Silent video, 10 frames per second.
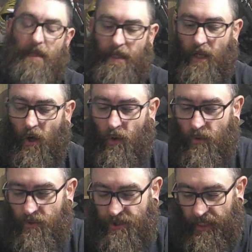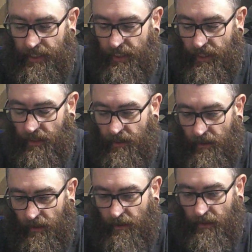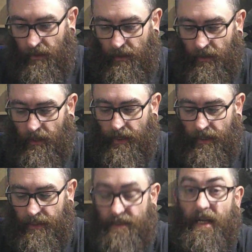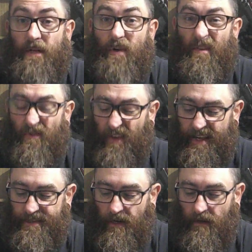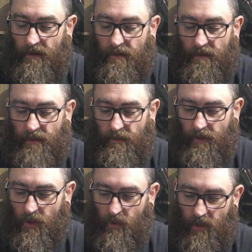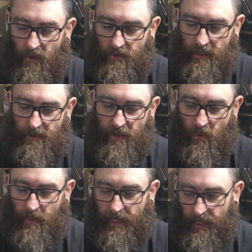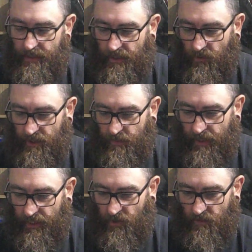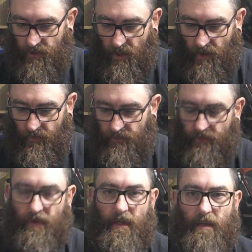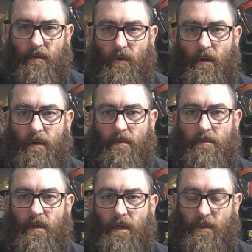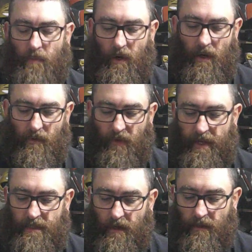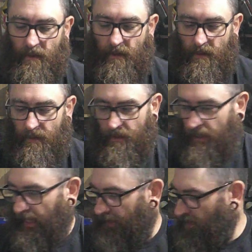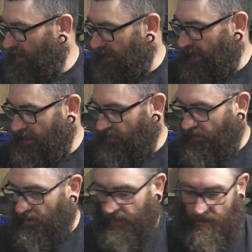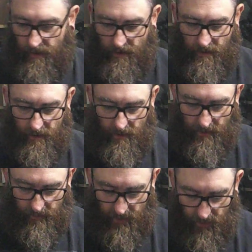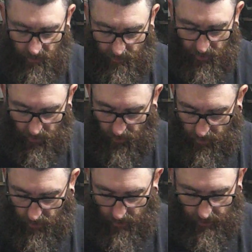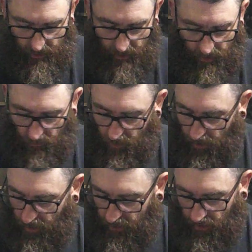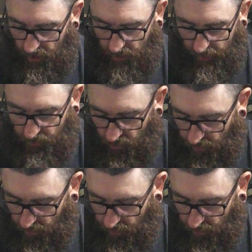The OG Star Trek phaser. Now I know it goes in two parts. I know this part comes off for the other kind of smaller phaser. I have an idea for it. I was going to put a rod all the way through